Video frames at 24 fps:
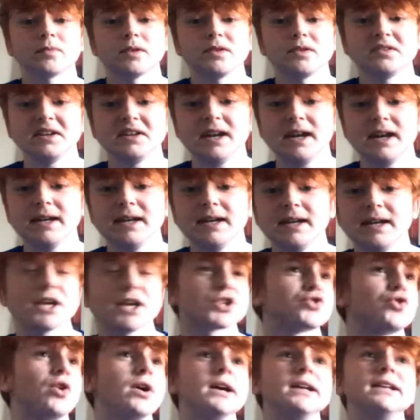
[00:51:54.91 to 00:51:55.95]
Dean,
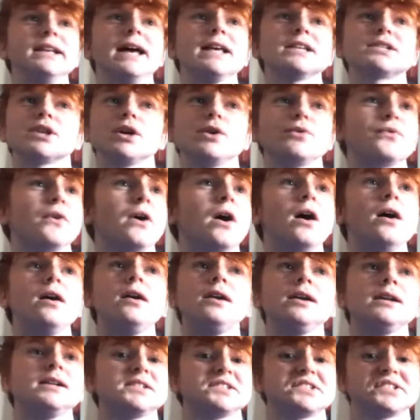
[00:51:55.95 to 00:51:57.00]
strong in net so far.
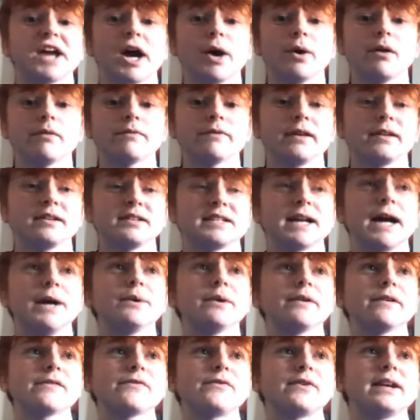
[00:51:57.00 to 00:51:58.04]
Doubt
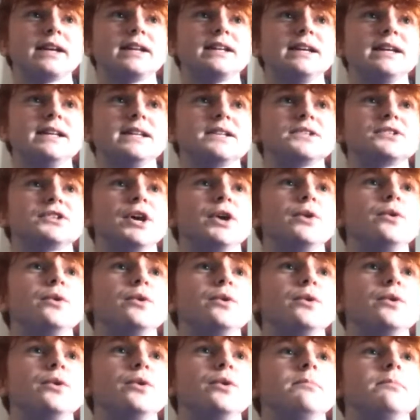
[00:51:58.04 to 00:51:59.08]
everything he needed to.
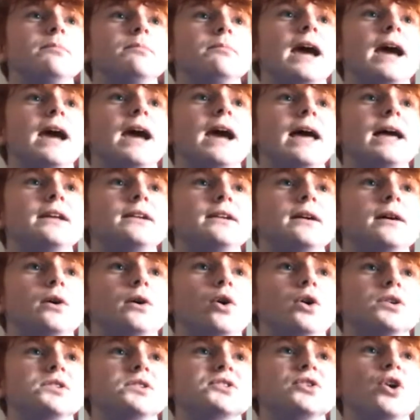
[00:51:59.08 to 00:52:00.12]
But again,
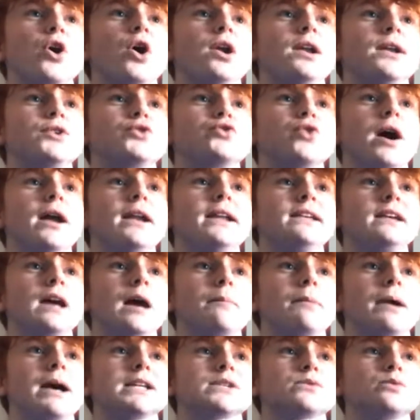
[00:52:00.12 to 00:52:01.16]
Sterling trying to
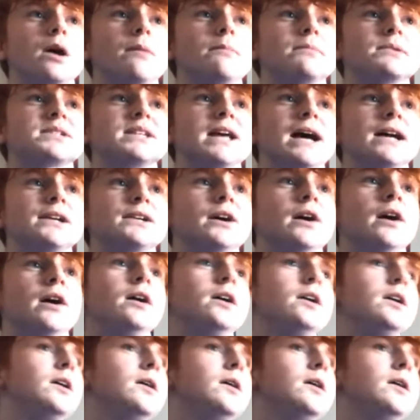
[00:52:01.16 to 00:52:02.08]
get past Wan-Bissaka.